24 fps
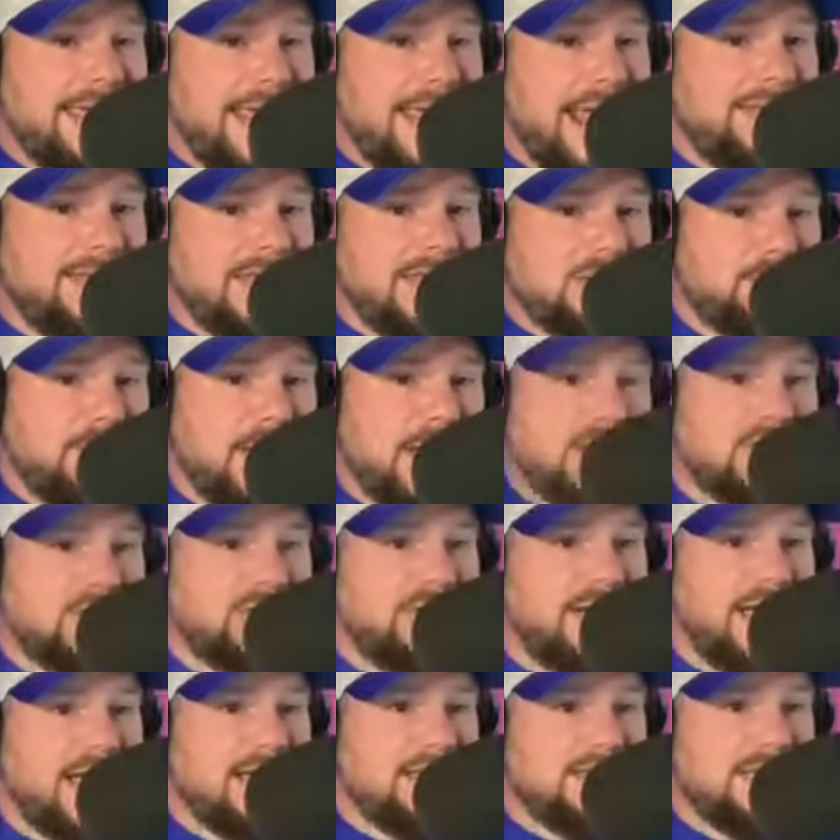And they
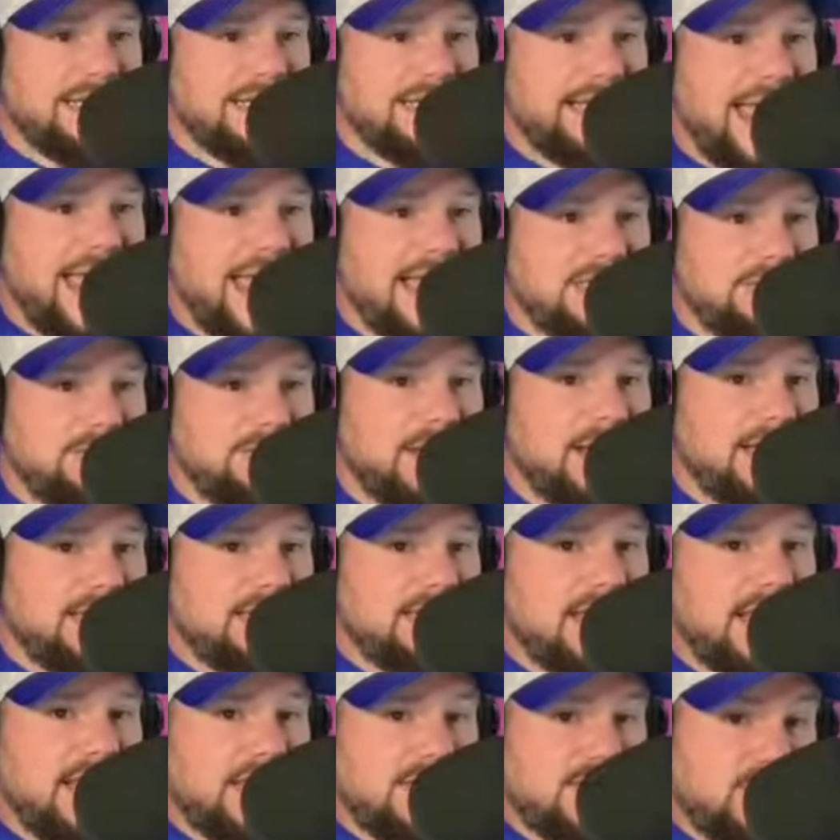specialize in last-minute
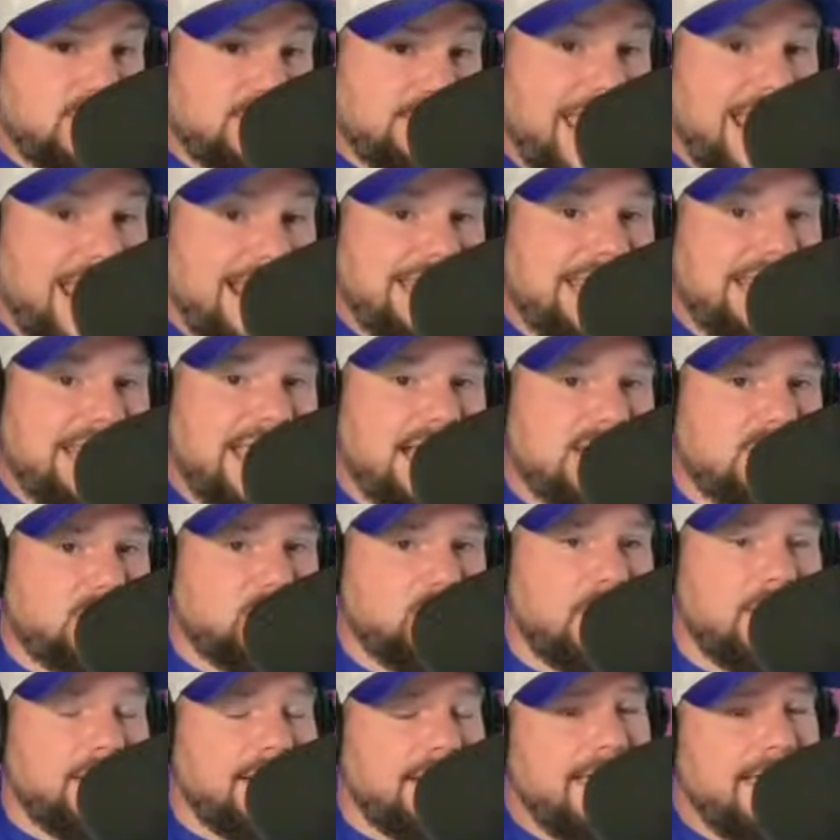tickets. So take the
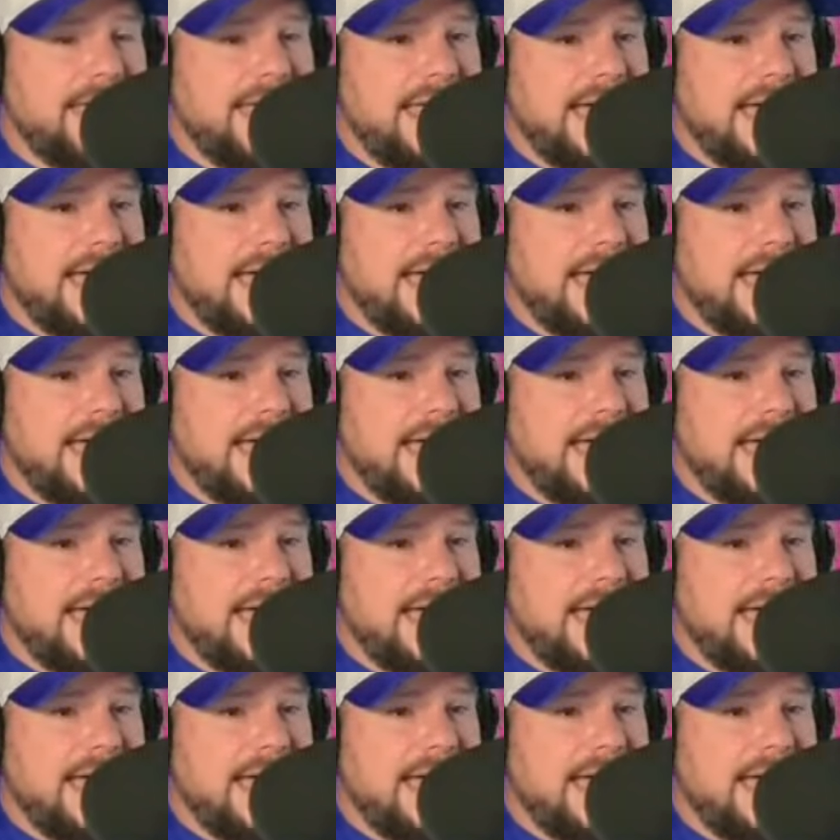guesswork